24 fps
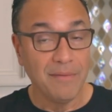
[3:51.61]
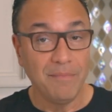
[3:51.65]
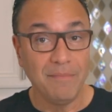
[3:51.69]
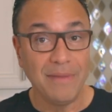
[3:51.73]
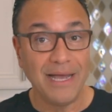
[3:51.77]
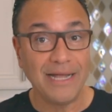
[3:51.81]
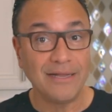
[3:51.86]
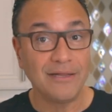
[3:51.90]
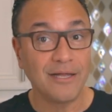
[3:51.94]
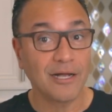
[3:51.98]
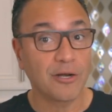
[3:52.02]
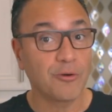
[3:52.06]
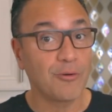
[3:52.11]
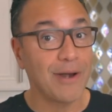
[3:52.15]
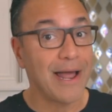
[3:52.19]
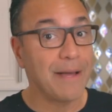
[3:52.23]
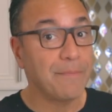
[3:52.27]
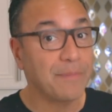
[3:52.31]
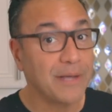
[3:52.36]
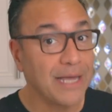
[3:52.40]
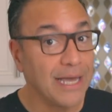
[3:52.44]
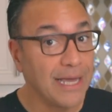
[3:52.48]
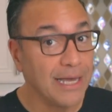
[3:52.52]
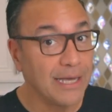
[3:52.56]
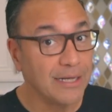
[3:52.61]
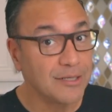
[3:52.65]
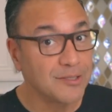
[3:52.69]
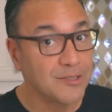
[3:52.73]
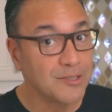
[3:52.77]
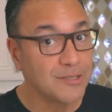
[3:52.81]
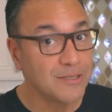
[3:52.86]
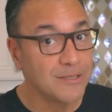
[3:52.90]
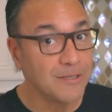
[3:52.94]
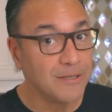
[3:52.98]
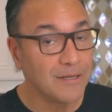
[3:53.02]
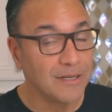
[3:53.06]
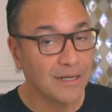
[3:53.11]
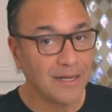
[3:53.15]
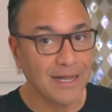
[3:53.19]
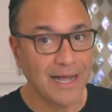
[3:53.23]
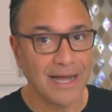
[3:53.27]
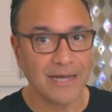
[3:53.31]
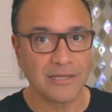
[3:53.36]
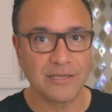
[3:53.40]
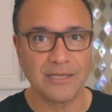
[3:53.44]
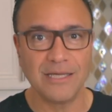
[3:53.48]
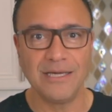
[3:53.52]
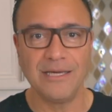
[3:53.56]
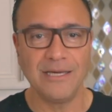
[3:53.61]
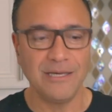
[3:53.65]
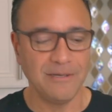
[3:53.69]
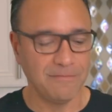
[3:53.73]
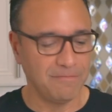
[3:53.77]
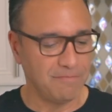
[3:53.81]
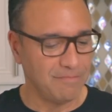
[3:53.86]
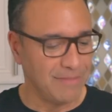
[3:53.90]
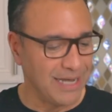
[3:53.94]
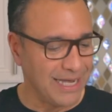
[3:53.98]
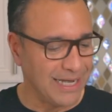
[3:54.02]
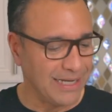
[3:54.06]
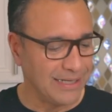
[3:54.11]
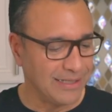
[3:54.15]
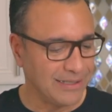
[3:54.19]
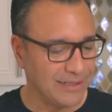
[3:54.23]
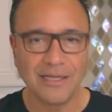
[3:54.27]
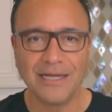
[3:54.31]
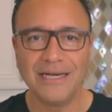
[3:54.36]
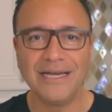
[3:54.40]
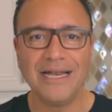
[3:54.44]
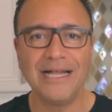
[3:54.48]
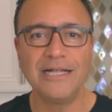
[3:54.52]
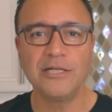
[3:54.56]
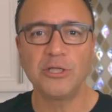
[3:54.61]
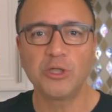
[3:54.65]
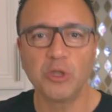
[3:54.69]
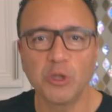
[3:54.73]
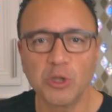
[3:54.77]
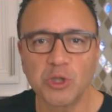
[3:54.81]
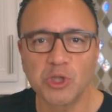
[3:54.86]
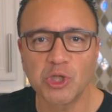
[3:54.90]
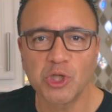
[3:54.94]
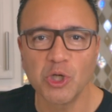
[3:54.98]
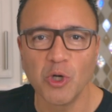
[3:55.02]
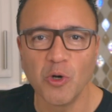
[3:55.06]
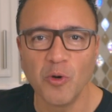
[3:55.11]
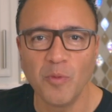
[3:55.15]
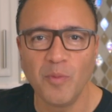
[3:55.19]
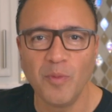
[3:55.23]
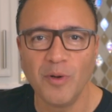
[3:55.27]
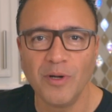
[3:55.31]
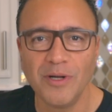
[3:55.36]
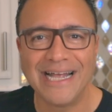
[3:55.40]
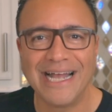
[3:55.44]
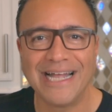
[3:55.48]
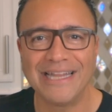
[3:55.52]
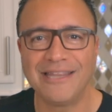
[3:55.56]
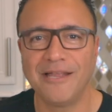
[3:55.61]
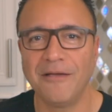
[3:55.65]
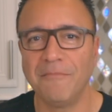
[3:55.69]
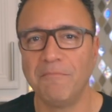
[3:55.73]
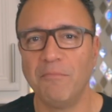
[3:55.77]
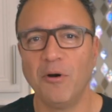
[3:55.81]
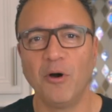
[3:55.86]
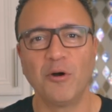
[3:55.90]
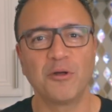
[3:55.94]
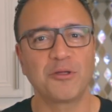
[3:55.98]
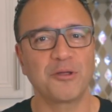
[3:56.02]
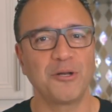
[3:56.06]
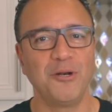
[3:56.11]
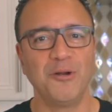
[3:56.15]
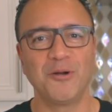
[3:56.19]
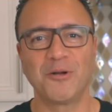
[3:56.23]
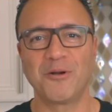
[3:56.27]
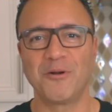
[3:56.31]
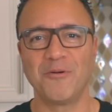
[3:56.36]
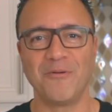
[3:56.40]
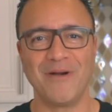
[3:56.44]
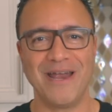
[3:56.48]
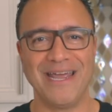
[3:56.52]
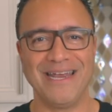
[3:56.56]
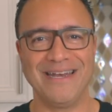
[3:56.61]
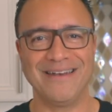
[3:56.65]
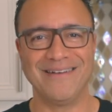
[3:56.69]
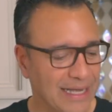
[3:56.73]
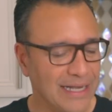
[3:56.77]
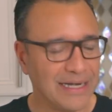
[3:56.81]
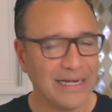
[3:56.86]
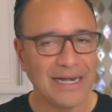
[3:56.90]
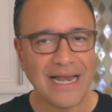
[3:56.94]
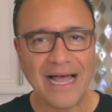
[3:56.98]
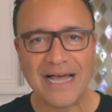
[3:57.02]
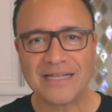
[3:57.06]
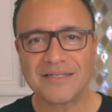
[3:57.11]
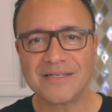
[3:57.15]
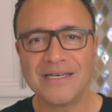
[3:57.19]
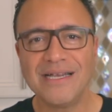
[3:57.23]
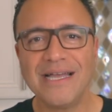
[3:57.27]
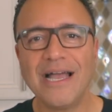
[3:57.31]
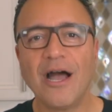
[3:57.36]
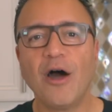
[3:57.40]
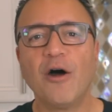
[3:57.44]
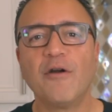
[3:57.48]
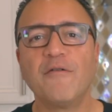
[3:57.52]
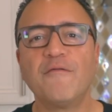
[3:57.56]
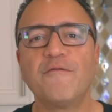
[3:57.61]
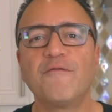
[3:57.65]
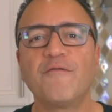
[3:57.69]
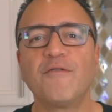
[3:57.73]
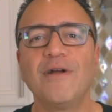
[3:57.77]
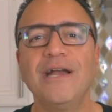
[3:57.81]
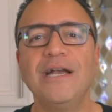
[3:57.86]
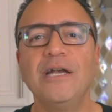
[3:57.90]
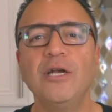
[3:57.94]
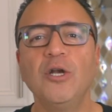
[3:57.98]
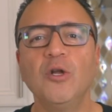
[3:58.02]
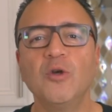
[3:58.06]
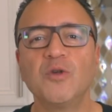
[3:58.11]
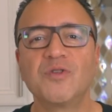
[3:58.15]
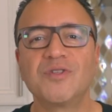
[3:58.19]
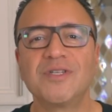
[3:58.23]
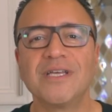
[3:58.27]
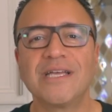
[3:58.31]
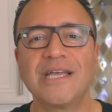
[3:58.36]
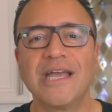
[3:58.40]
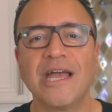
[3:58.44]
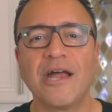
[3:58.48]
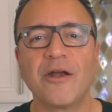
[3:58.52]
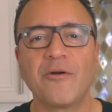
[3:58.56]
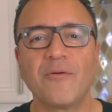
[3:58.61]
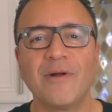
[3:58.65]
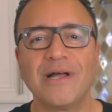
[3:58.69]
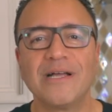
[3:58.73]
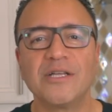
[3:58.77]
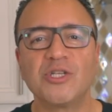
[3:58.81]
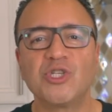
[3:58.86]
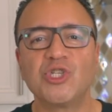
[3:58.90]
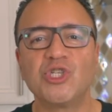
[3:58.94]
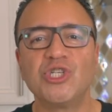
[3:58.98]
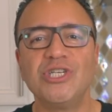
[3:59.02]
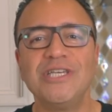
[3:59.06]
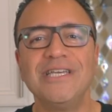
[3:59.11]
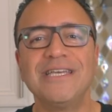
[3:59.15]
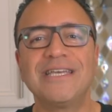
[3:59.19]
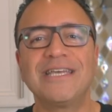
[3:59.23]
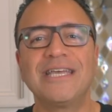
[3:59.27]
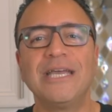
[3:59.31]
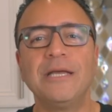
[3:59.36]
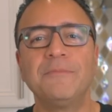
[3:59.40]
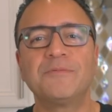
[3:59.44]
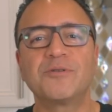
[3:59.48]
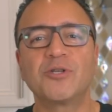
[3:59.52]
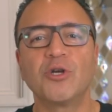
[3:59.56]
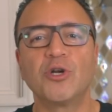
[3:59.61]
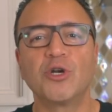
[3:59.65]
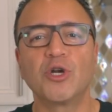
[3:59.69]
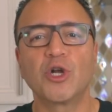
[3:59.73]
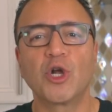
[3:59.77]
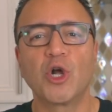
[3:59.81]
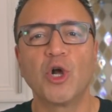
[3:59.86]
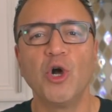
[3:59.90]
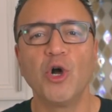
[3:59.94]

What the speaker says: made the crab cakes, Kathy made the lentil soup, and they both look great. And lastly, our friend Lucy Guerra, she keeps on